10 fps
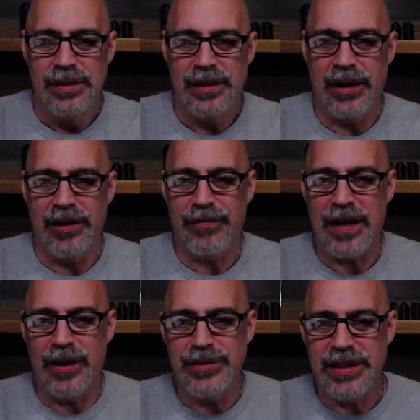Gary
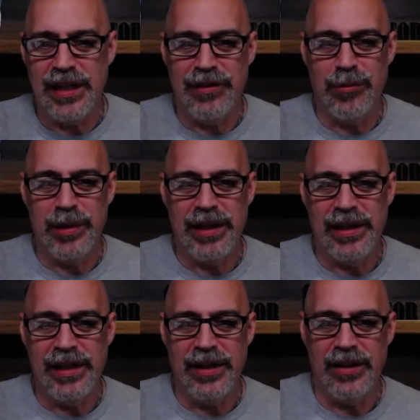Faust, thank you for being
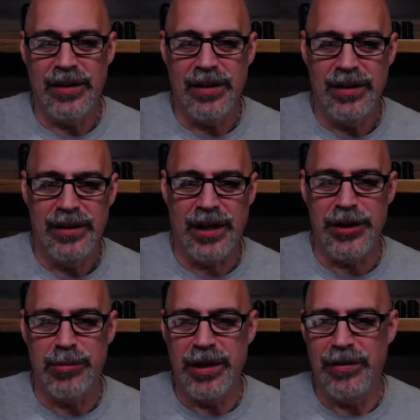here.
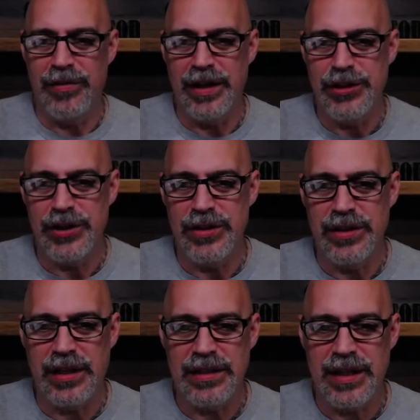Gunderman Adventures,
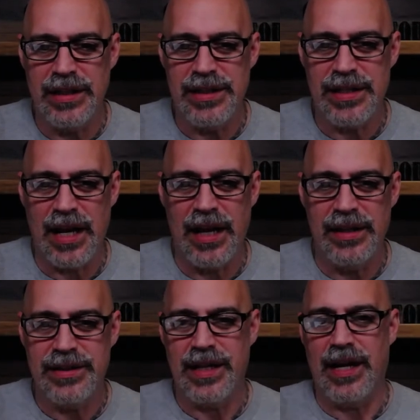in case I didn't
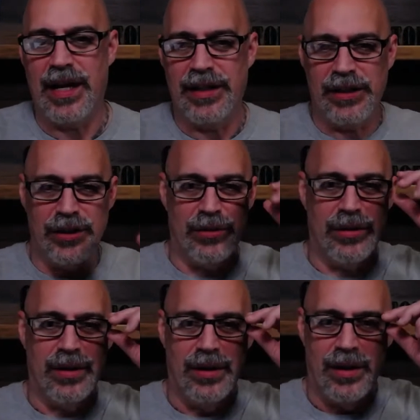say hi to you,
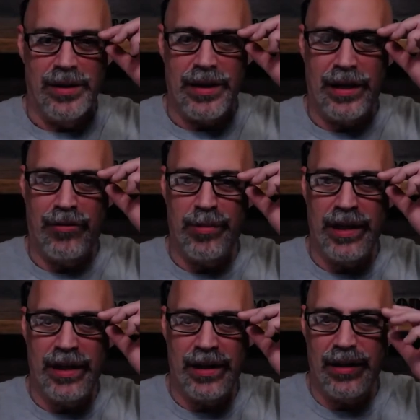thank you for
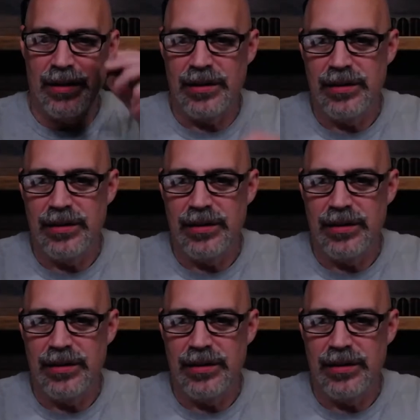being here.